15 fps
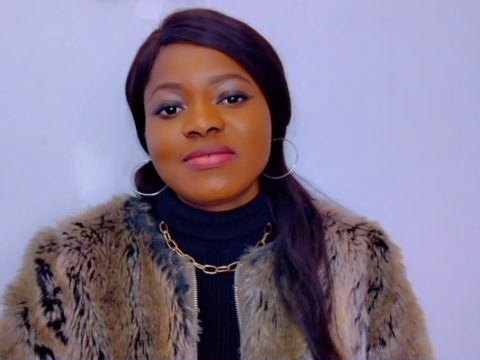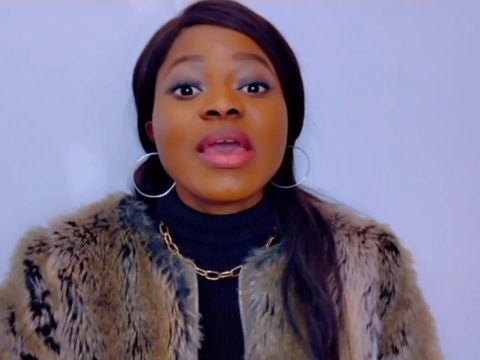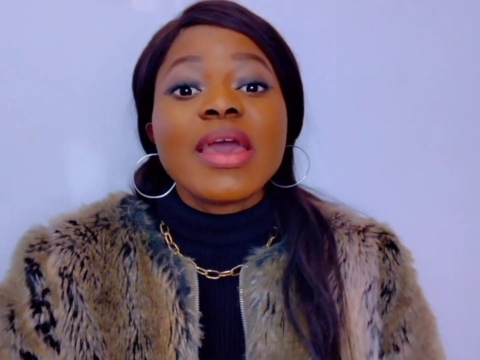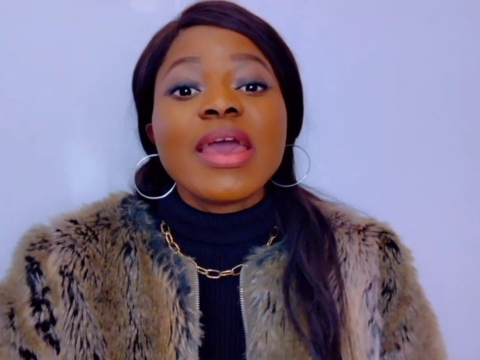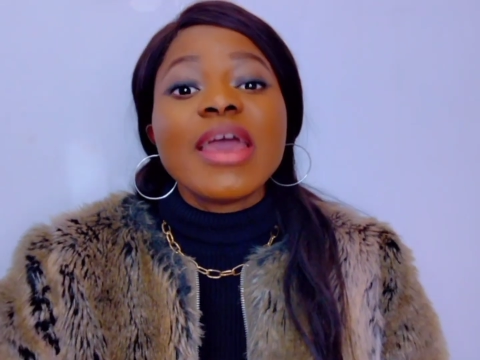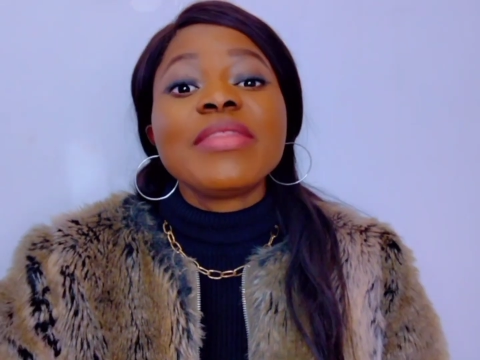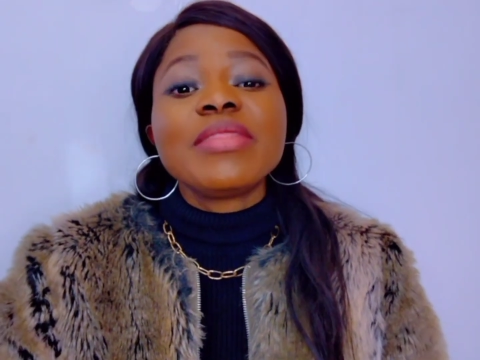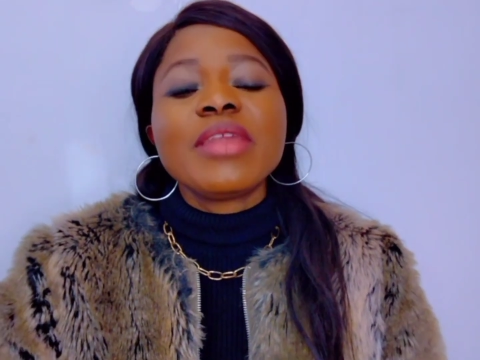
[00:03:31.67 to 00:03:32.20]

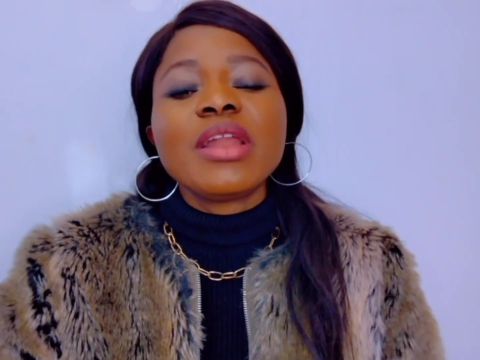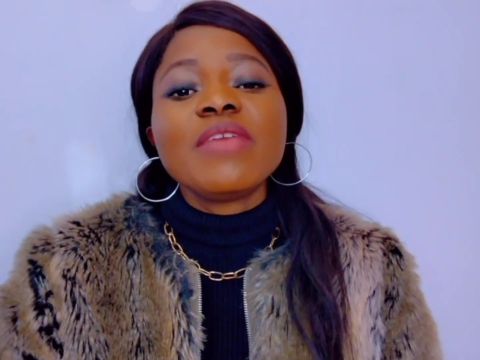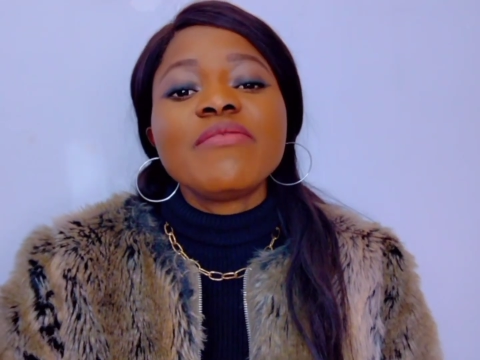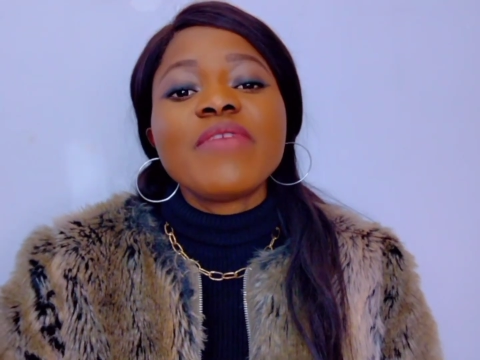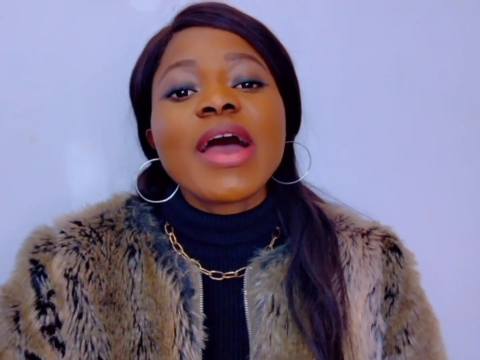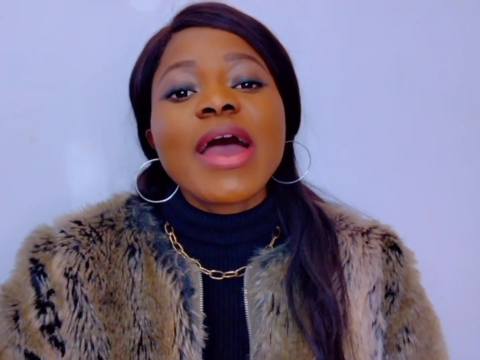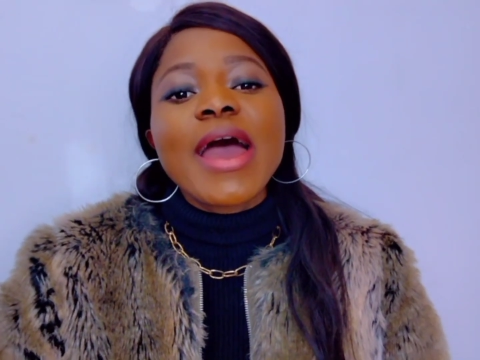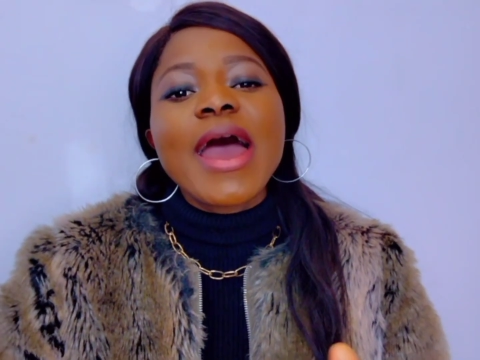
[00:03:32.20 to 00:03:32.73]
and deliver
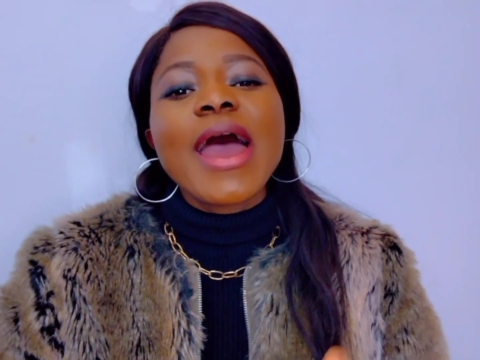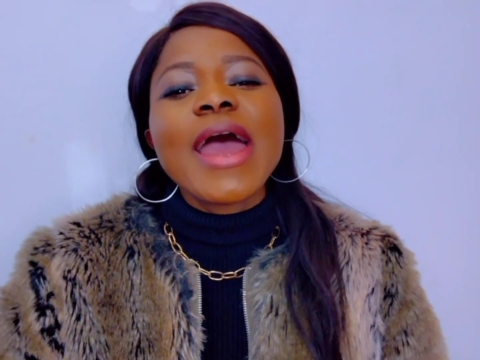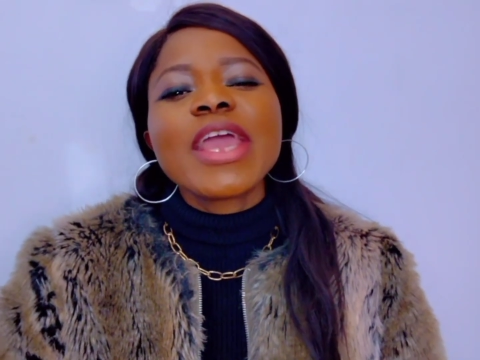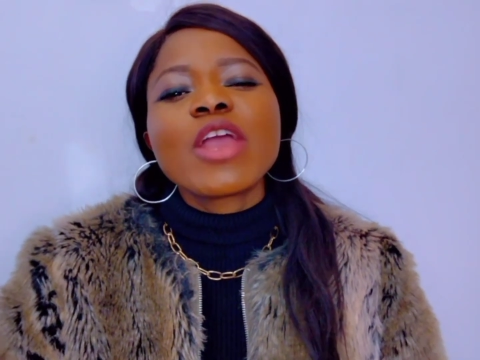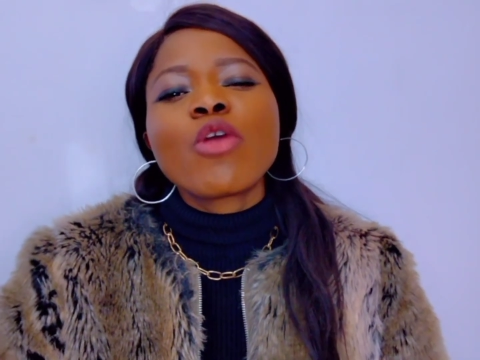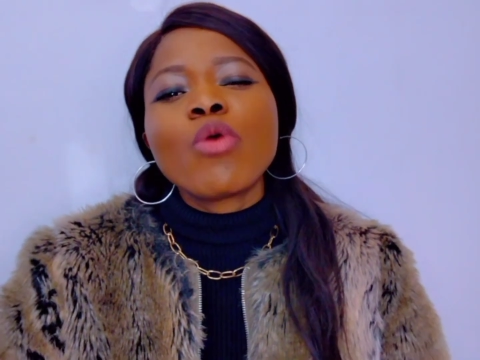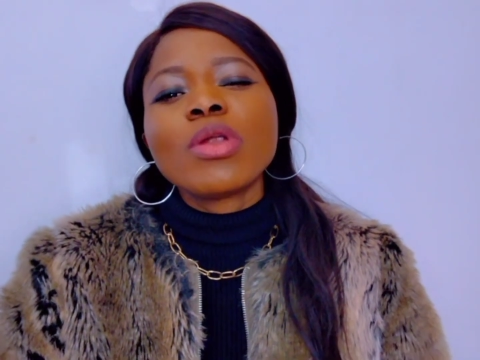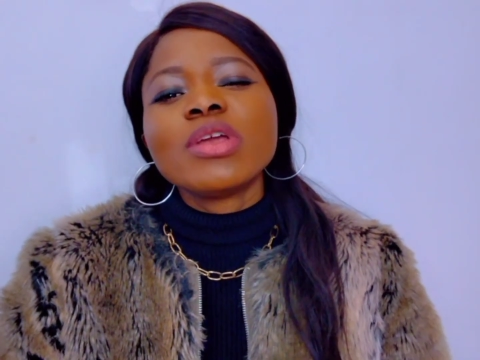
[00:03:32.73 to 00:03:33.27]

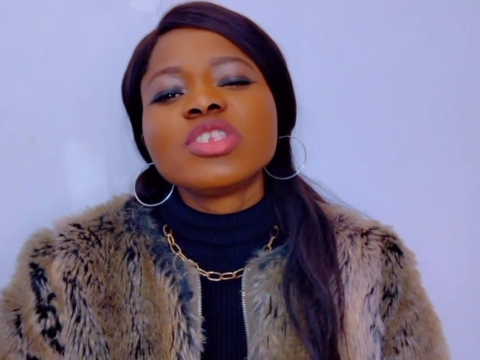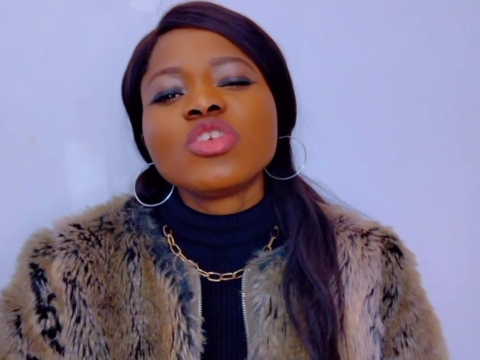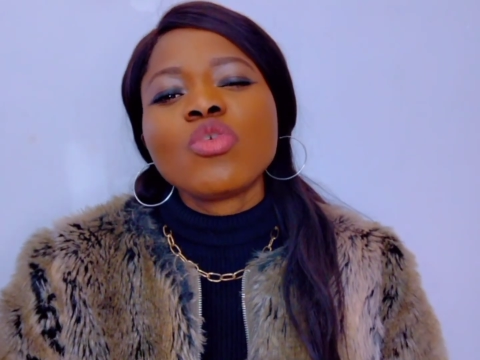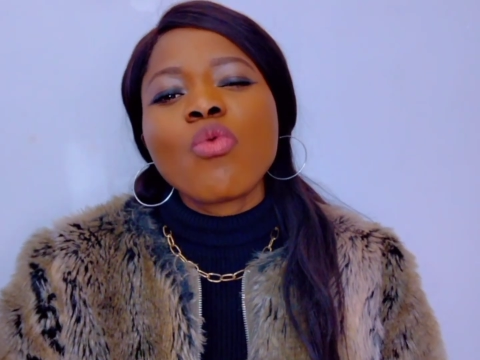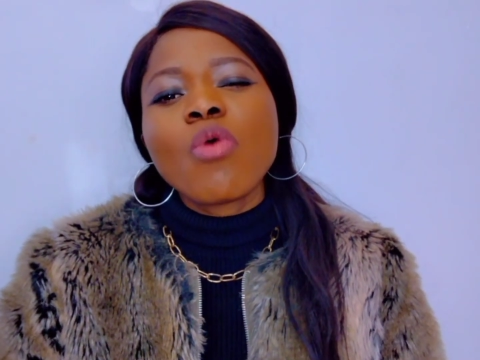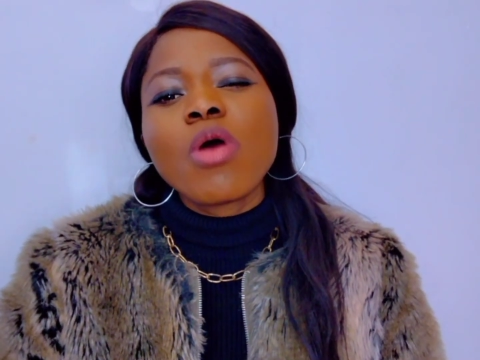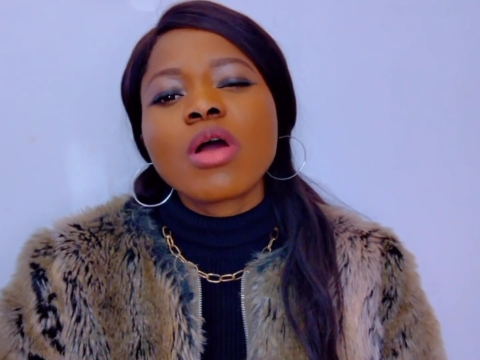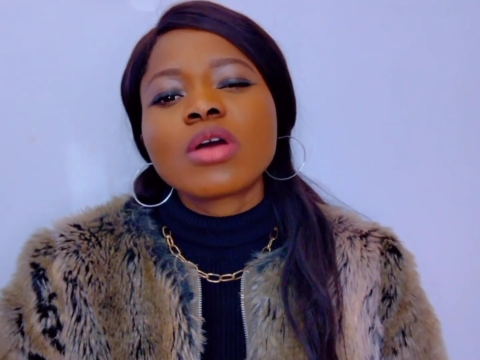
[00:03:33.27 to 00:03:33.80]
high-quality
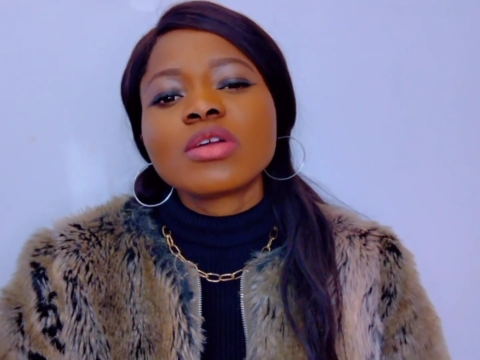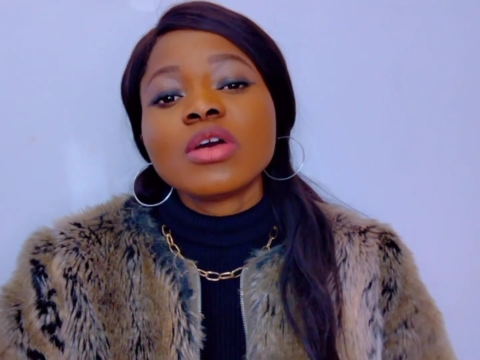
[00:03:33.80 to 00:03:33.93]
work